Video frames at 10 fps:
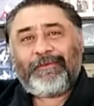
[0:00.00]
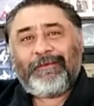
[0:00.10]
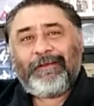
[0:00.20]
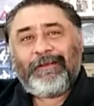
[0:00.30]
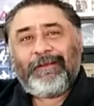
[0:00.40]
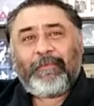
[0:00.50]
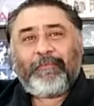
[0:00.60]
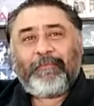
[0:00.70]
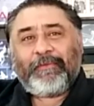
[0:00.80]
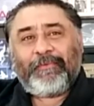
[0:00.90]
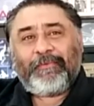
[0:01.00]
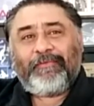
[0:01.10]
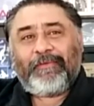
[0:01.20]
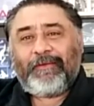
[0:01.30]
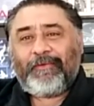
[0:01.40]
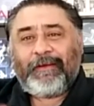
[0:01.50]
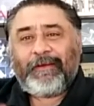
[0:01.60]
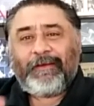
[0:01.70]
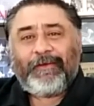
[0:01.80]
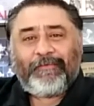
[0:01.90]
And I remember Paturel said,
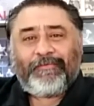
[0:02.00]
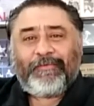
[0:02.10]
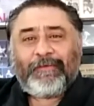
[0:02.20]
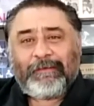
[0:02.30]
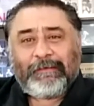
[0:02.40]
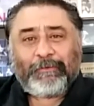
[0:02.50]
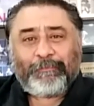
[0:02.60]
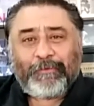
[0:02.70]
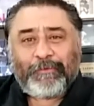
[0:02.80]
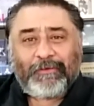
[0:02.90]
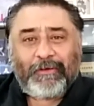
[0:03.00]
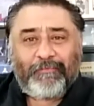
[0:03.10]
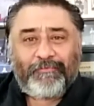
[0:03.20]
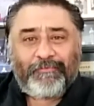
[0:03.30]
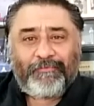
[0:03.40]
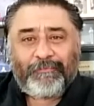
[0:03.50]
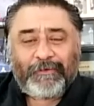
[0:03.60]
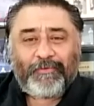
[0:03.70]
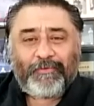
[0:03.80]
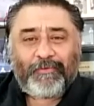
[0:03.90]
okay, you guys, you know, put on the gloves. I'm going
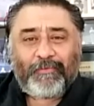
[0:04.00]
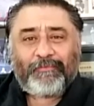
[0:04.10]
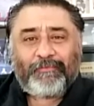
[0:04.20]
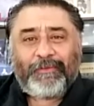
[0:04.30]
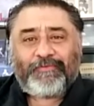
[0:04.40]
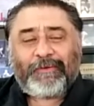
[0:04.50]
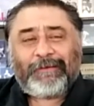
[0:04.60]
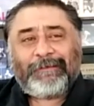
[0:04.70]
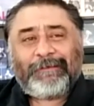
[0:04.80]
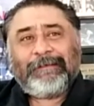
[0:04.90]
to go around with each one.